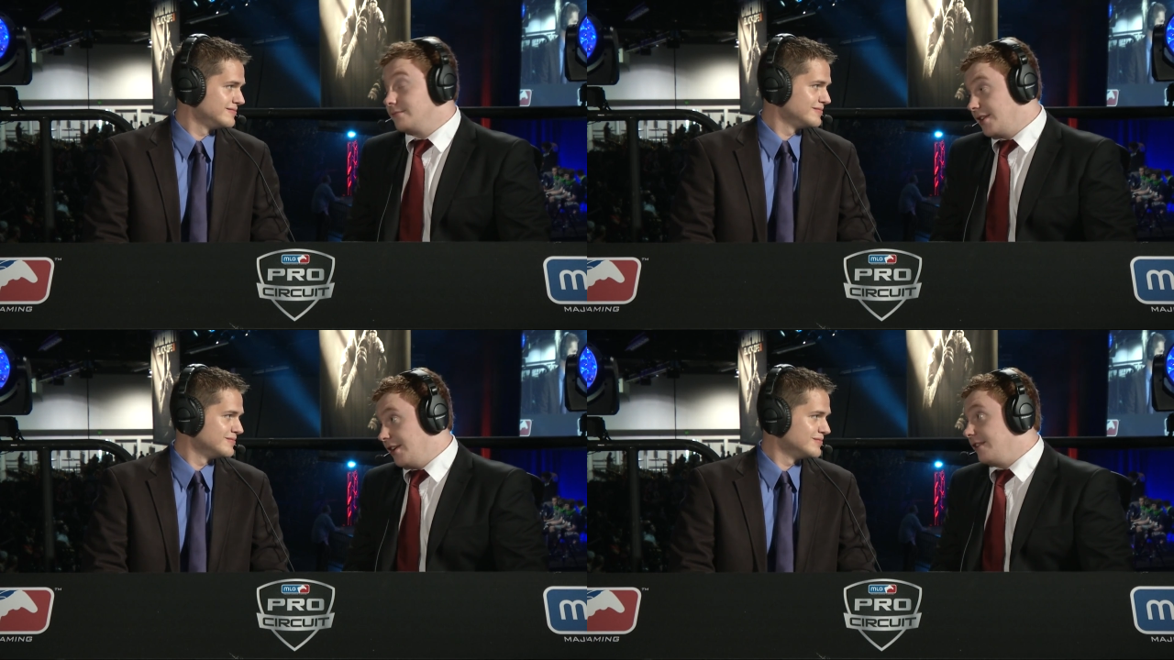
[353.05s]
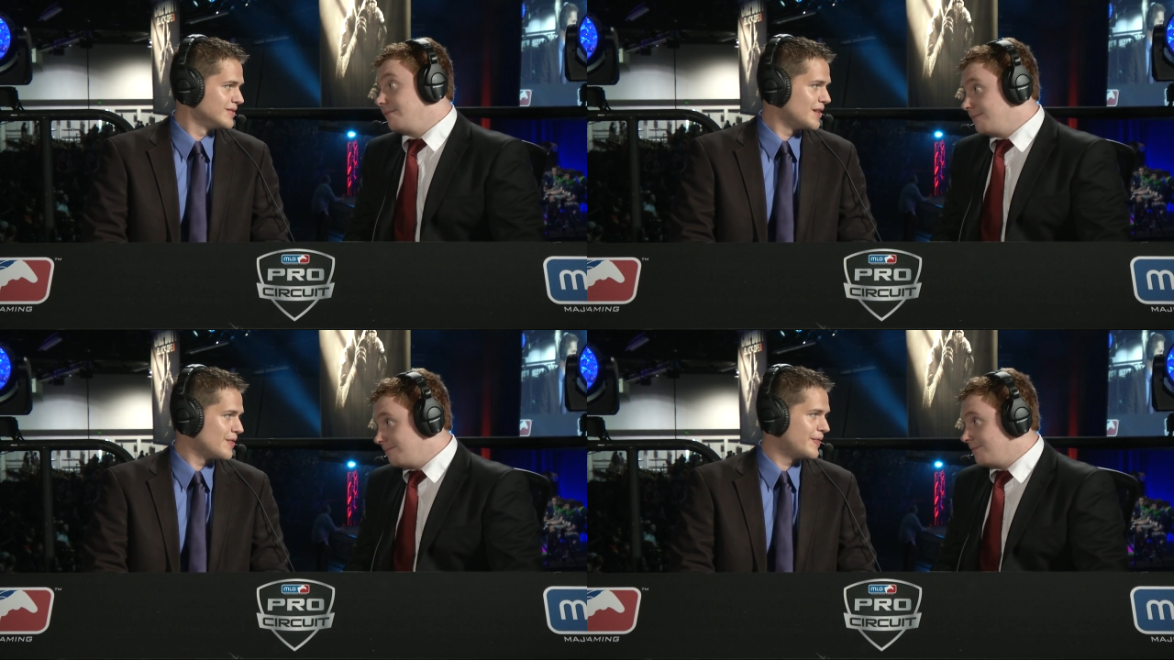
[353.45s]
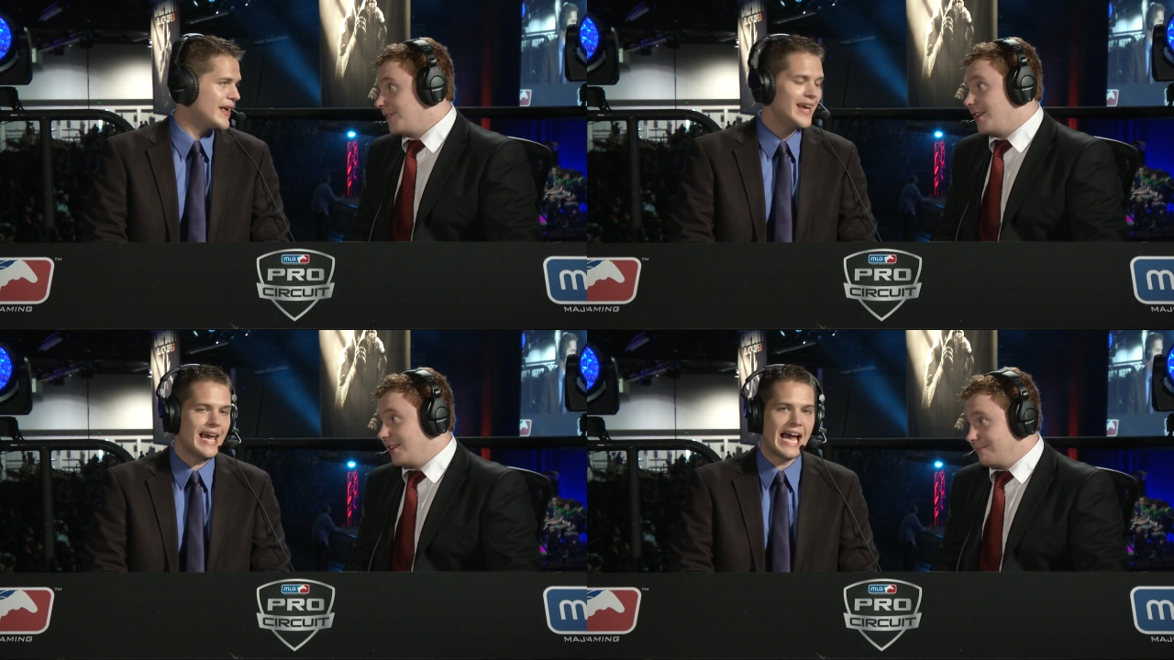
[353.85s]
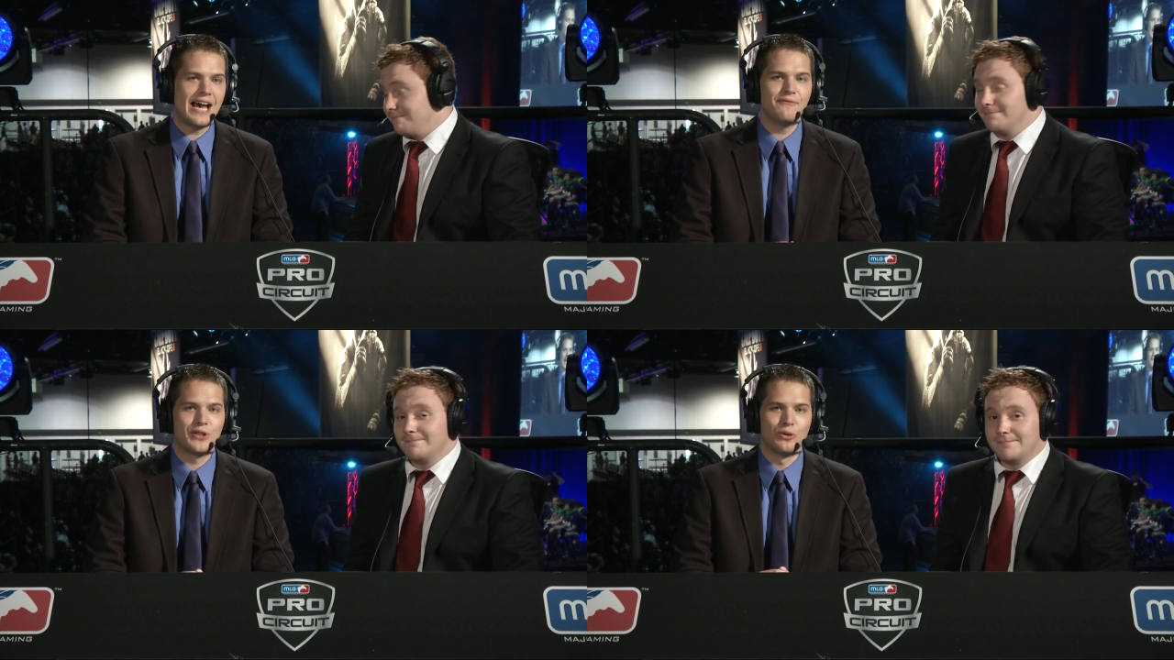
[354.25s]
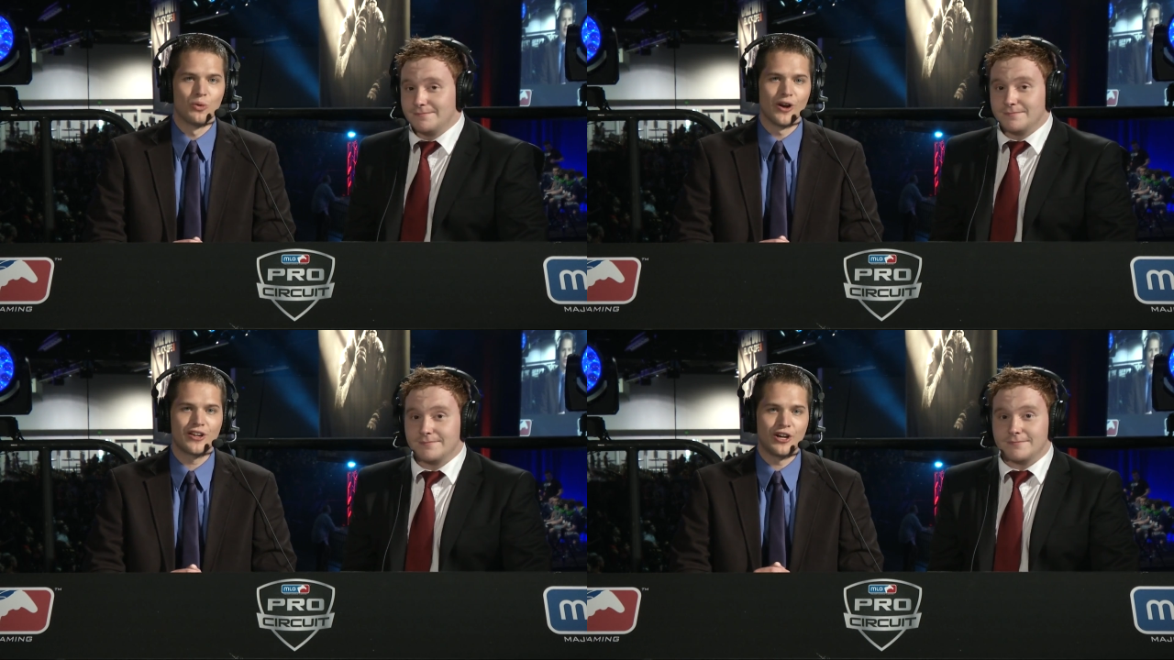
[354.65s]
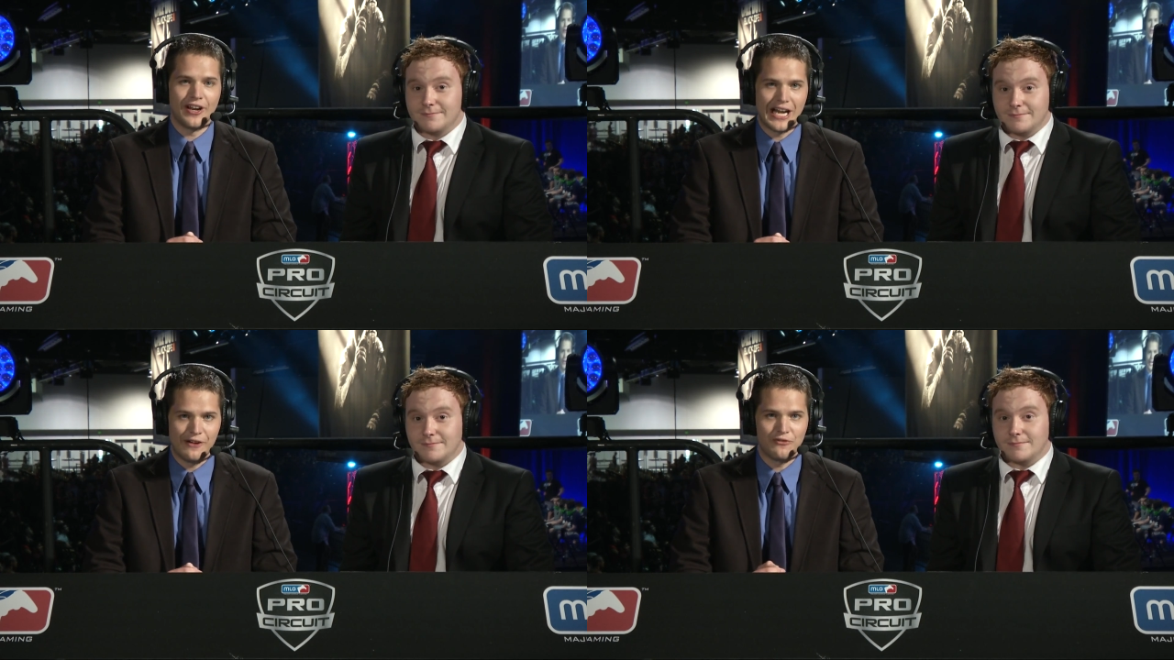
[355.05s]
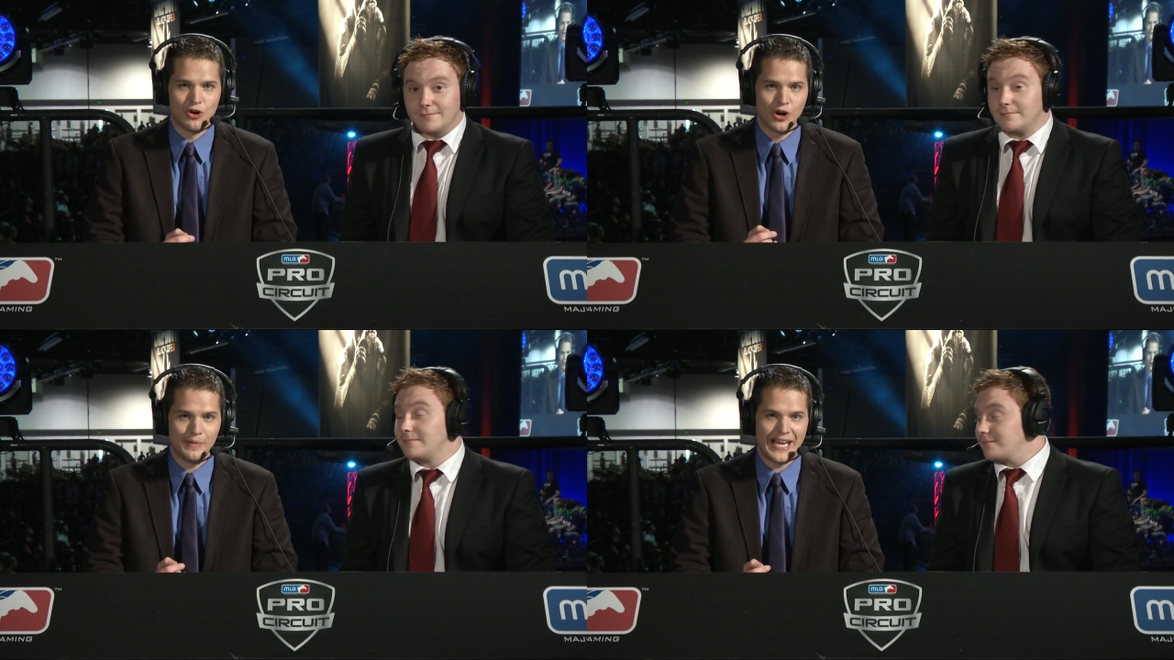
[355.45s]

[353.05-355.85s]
Speaker 1: they did. They have their work cut out for them.